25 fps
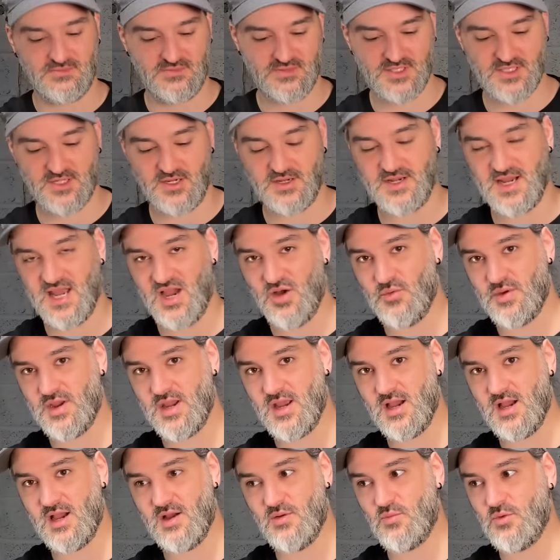So now we
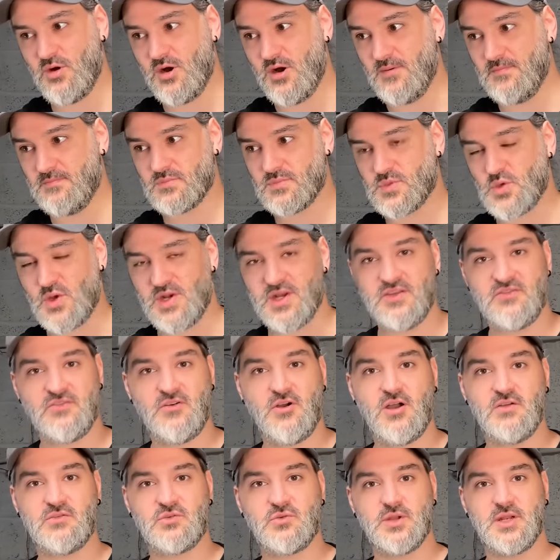are, what,
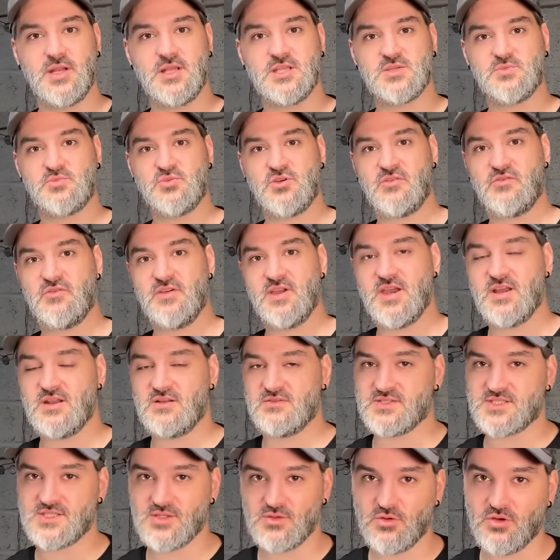£25 into profit? And
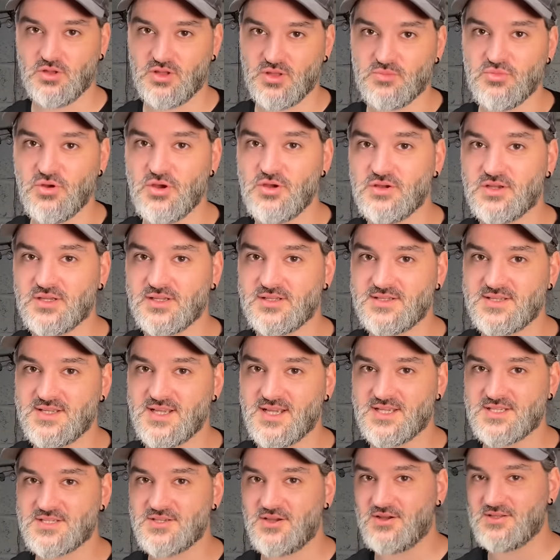I've still got the broken
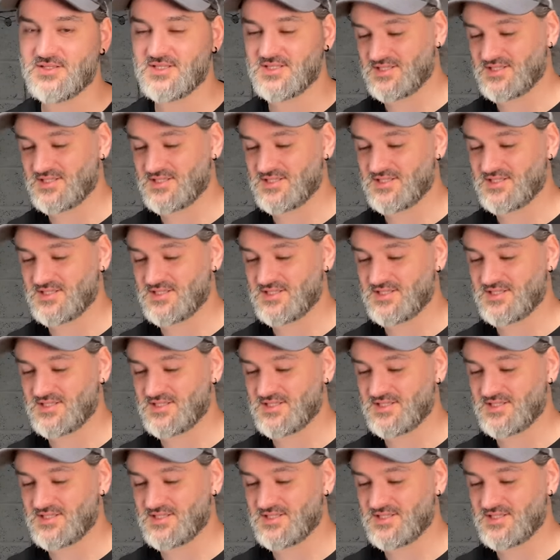DSi to